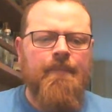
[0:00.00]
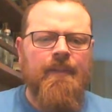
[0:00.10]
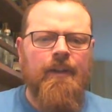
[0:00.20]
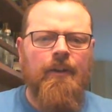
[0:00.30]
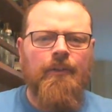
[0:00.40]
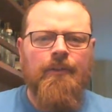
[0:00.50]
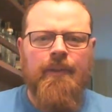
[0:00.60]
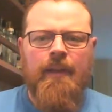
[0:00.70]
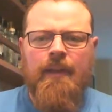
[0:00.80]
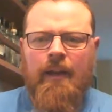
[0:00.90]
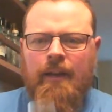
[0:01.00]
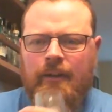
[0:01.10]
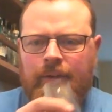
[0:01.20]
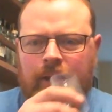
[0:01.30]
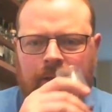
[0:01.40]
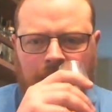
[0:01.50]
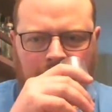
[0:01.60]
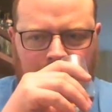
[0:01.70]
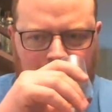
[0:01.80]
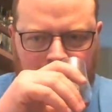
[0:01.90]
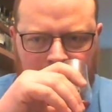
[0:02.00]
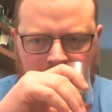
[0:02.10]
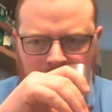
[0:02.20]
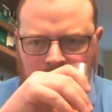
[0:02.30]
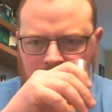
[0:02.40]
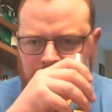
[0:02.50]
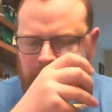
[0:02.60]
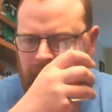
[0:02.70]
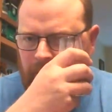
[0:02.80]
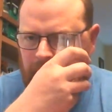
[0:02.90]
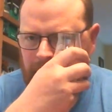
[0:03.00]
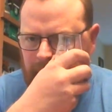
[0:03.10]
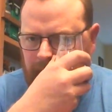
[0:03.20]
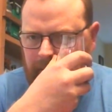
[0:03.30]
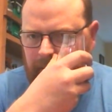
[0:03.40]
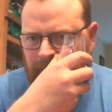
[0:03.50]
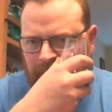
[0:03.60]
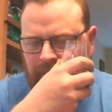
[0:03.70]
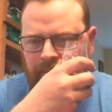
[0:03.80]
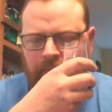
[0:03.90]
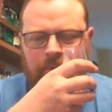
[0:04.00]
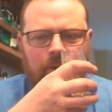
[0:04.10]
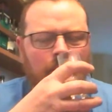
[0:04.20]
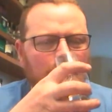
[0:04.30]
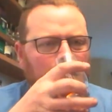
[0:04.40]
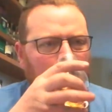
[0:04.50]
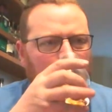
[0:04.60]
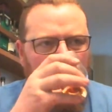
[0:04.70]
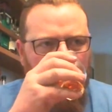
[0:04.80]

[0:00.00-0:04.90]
I agree, Greg. The pheno would bring in the darker fruit note, but